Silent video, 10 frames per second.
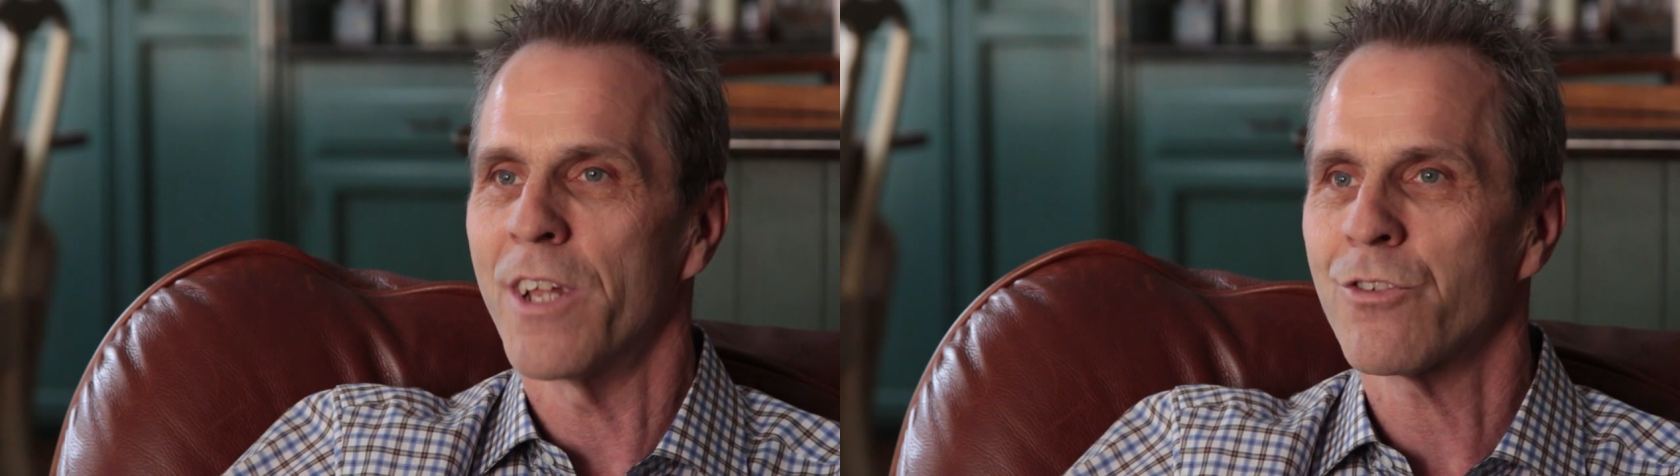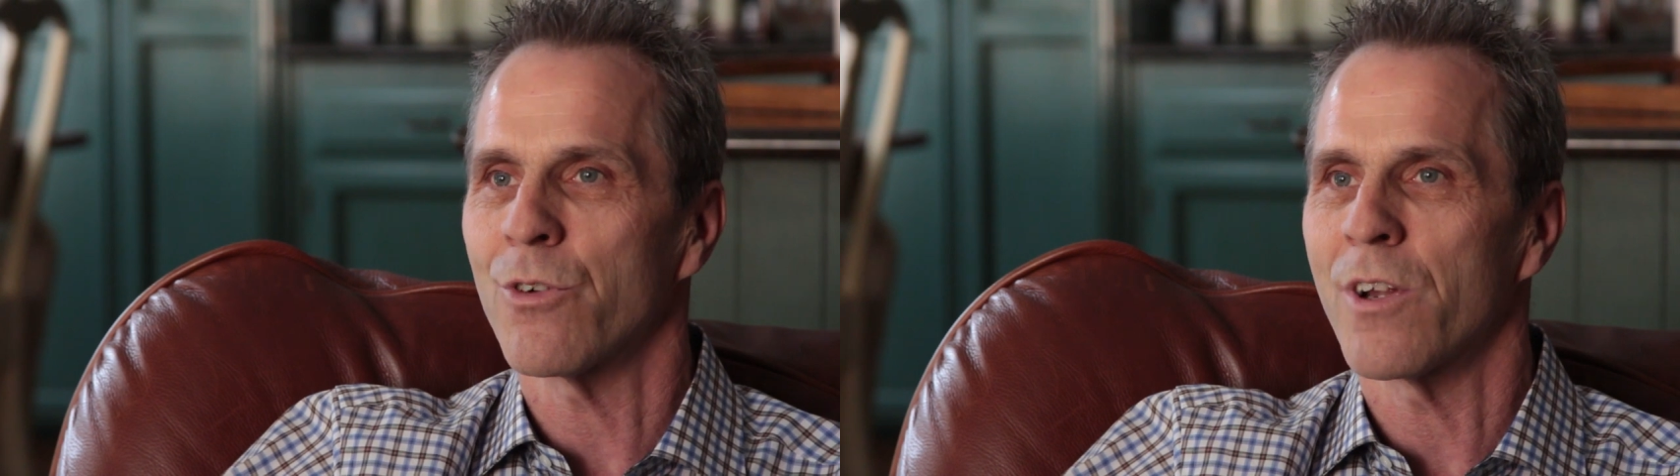an
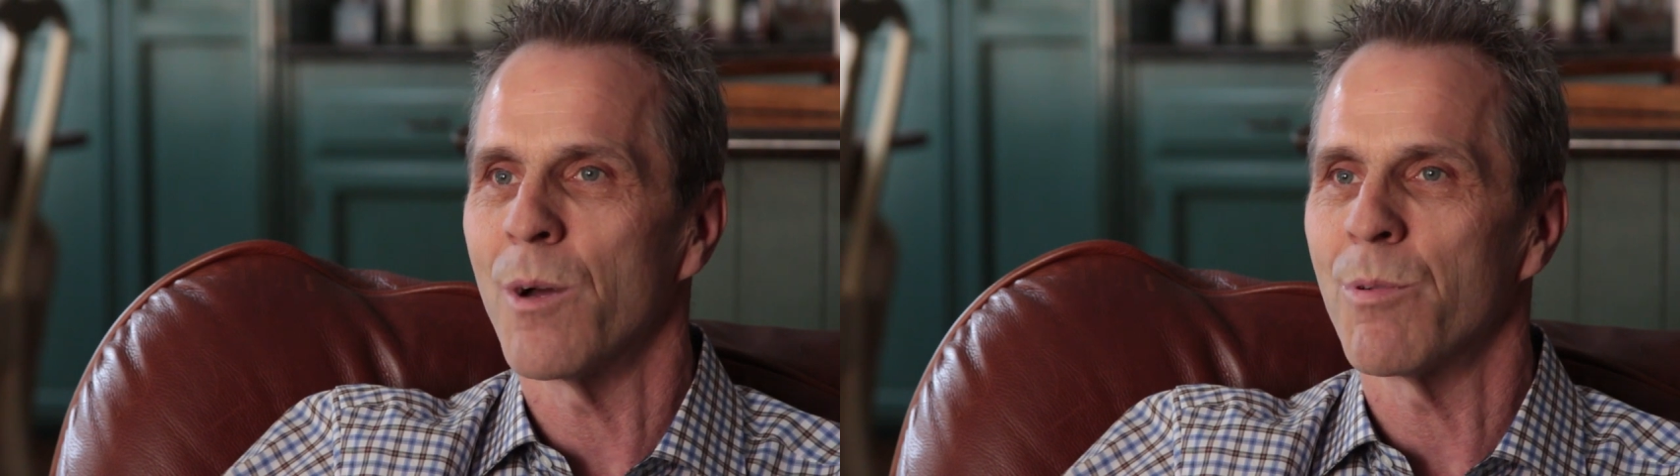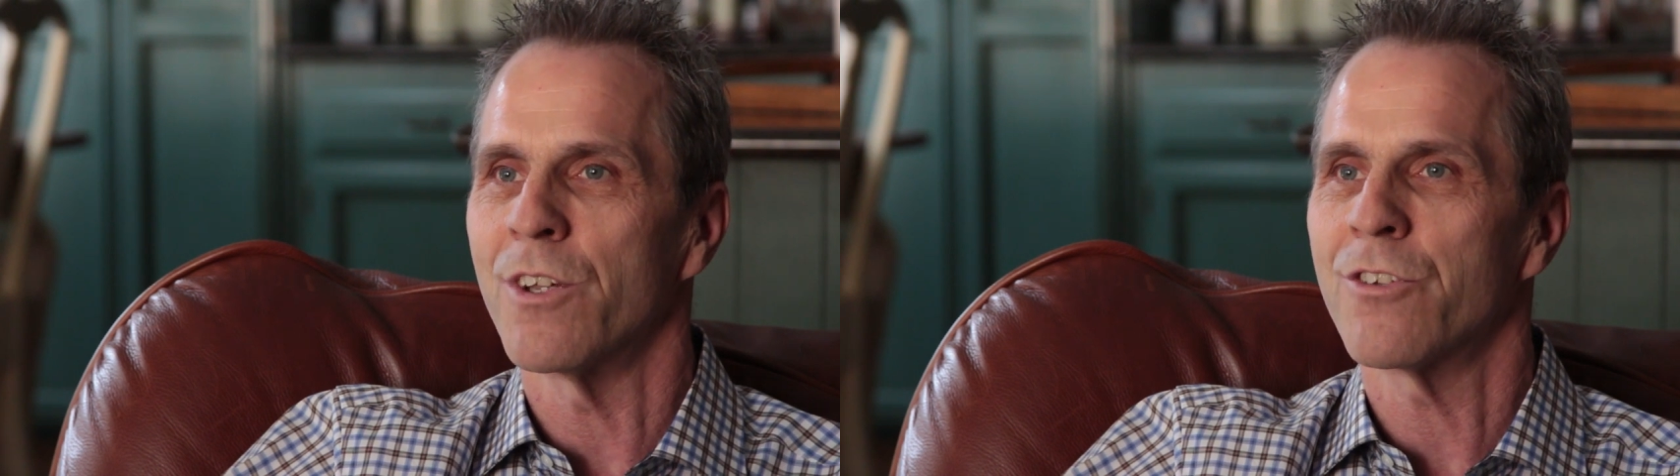escrow
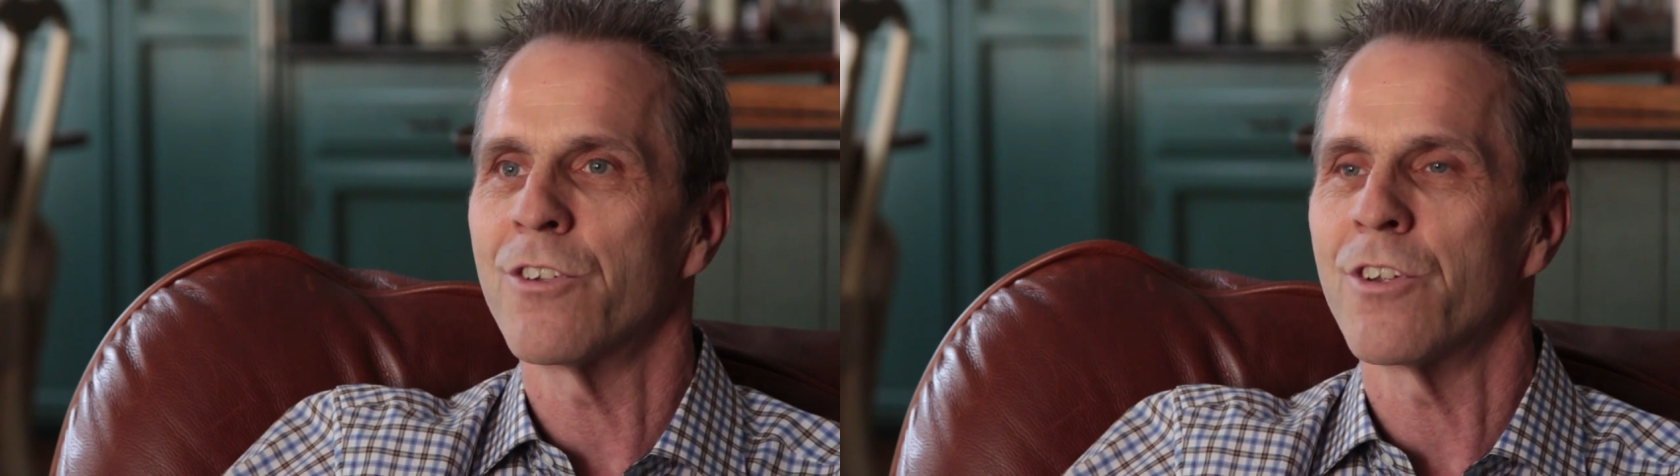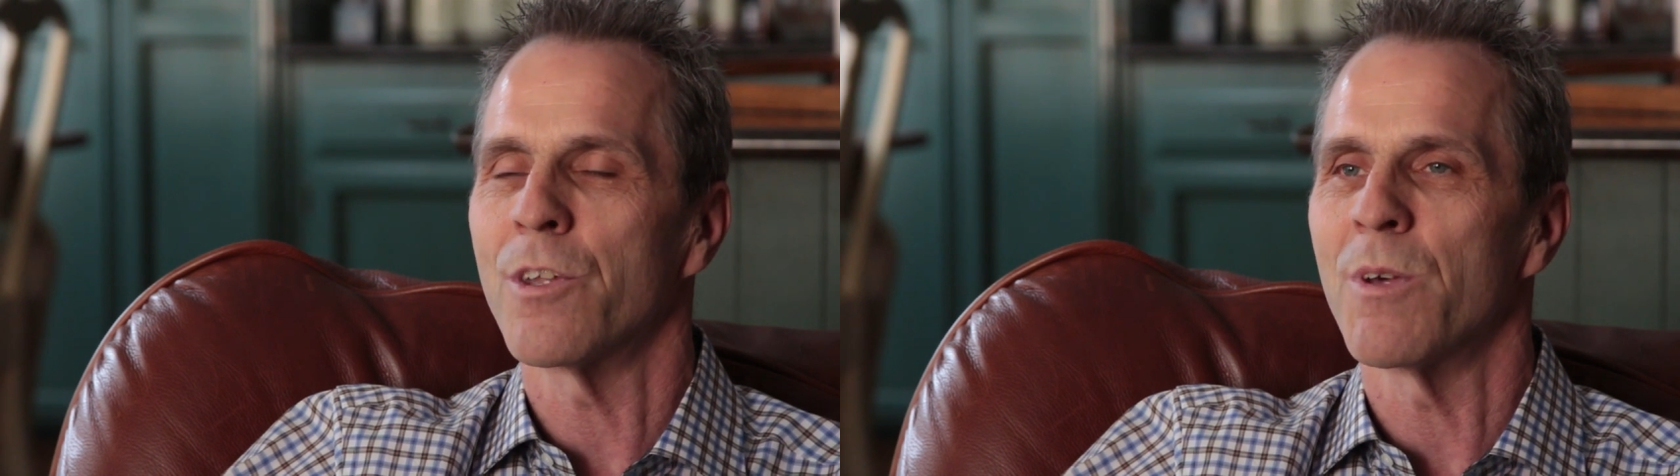company that
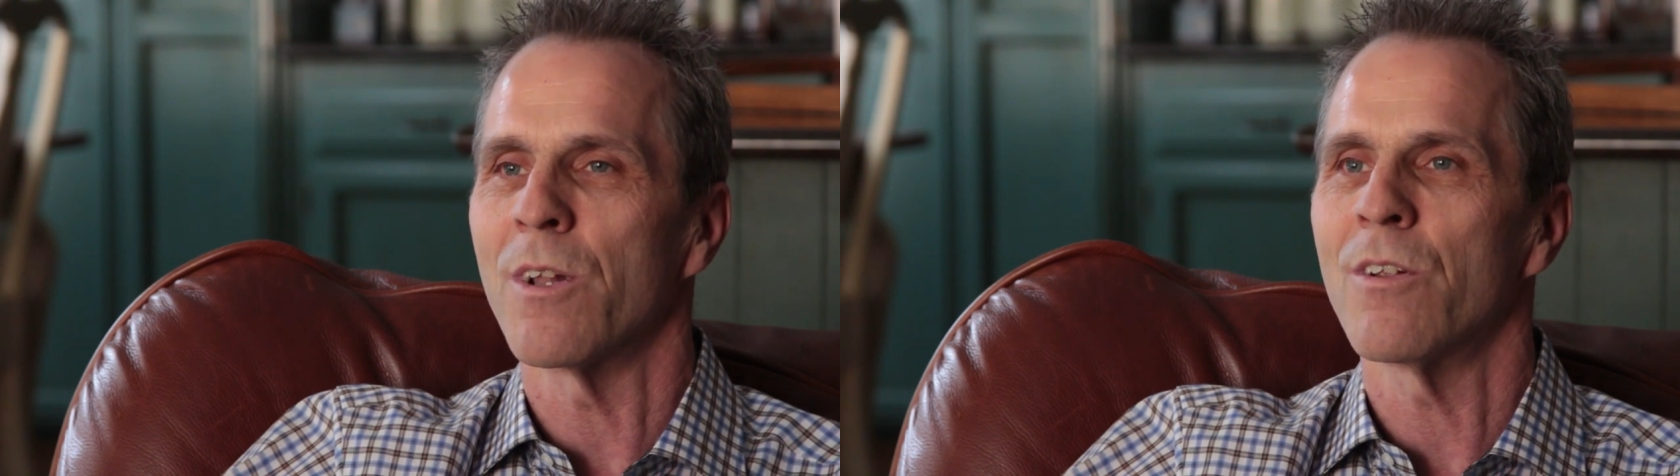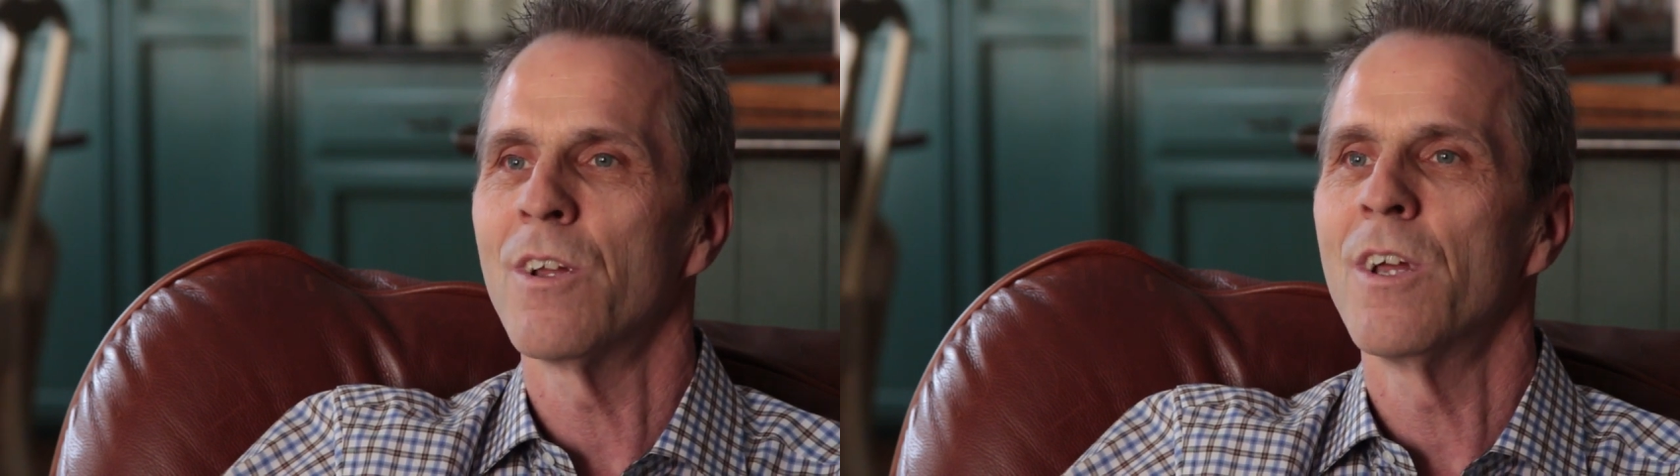sits in the middle,